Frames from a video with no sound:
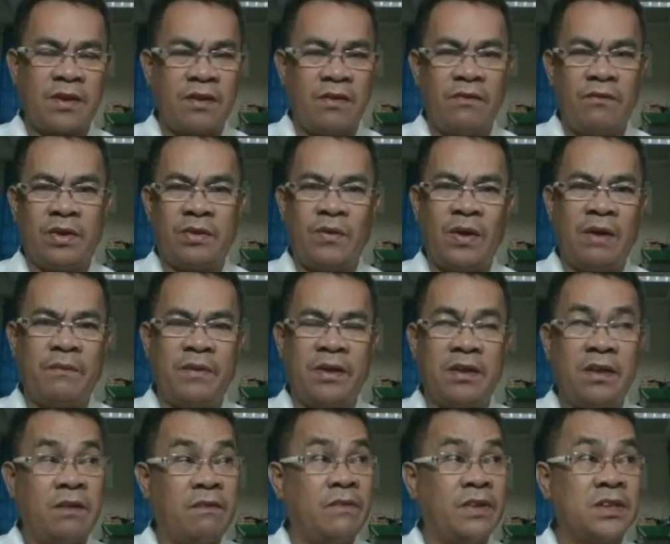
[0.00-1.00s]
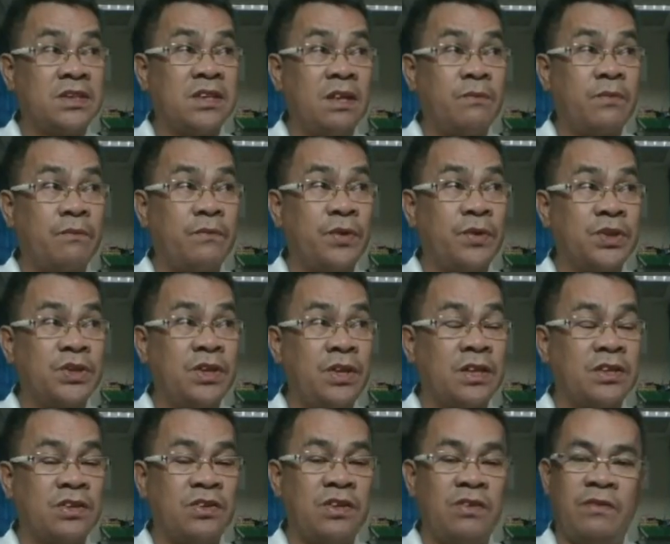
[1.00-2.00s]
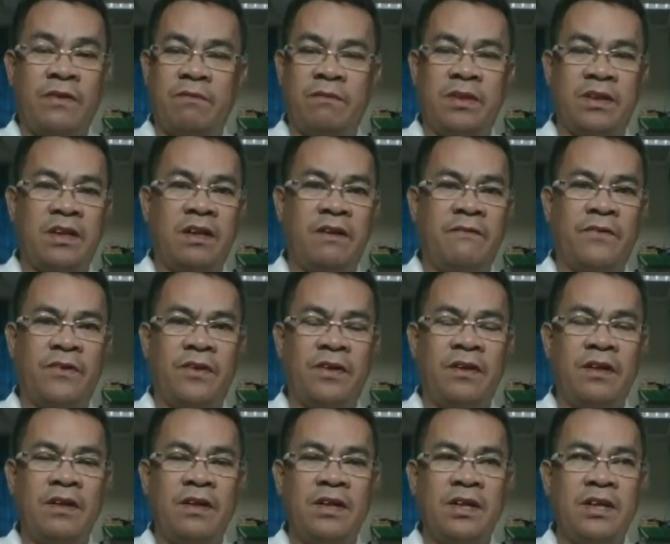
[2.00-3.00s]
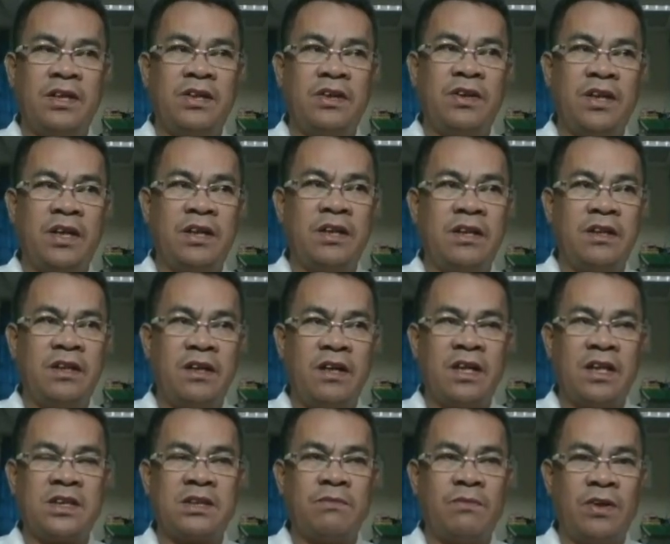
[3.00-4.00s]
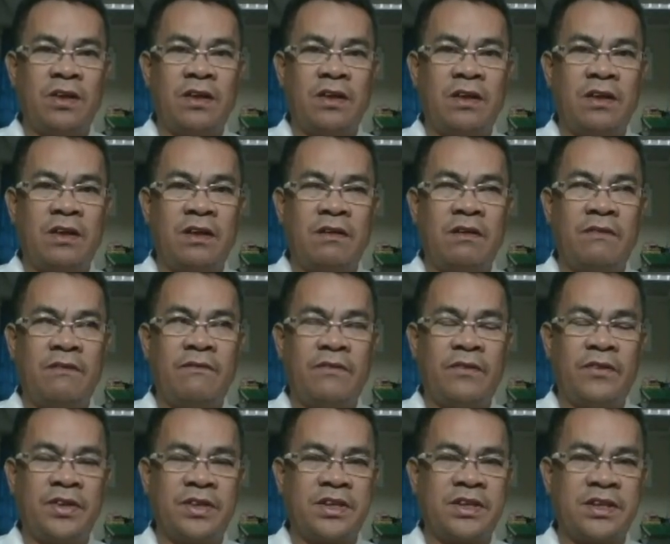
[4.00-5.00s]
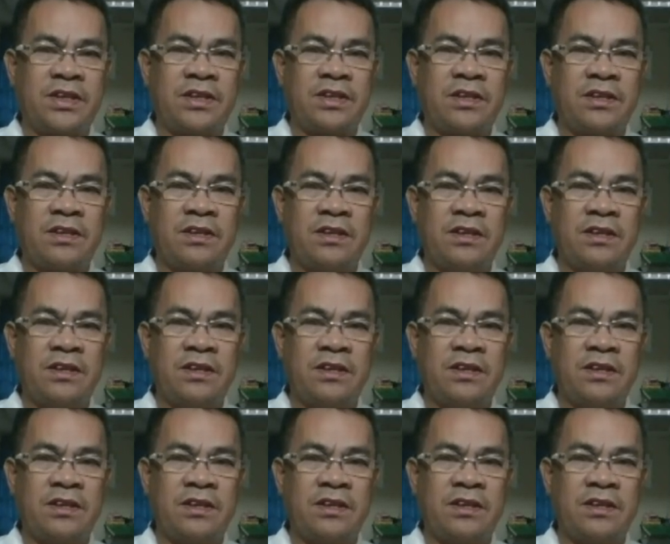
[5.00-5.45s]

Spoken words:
what will happen? Inversely proportional. So therefore, you need a smaller force.